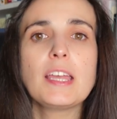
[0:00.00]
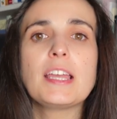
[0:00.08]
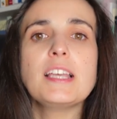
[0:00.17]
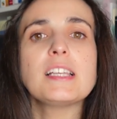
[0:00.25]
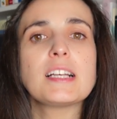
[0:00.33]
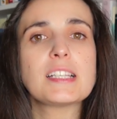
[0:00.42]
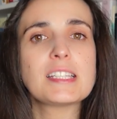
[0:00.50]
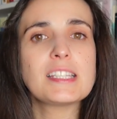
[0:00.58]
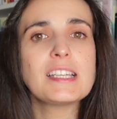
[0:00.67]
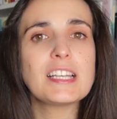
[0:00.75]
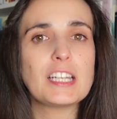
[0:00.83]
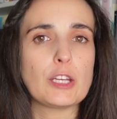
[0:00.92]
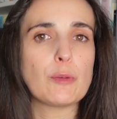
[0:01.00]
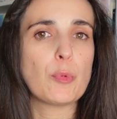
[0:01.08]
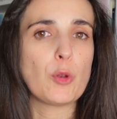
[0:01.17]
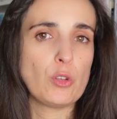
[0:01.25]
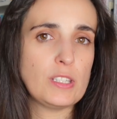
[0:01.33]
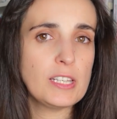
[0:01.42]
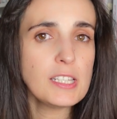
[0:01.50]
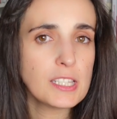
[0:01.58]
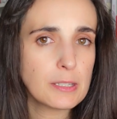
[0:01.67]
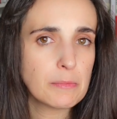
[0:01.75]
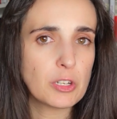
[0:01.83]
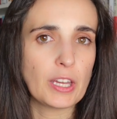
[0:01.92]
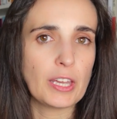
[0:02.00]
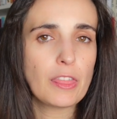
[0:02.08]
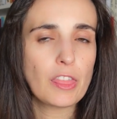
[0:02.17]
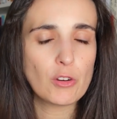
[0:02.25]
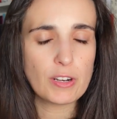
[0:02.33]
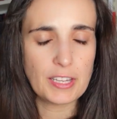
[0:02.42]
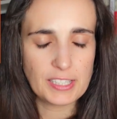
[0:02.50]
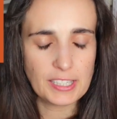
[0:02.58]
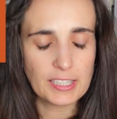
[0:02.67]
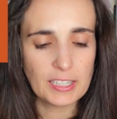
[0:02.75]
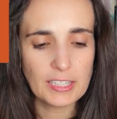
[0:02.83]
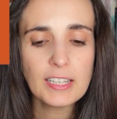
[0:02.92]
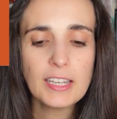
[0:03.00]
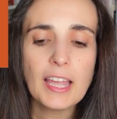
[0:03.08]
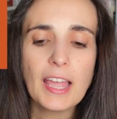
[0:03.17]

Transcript: is a cyclic process, okay, theoretically.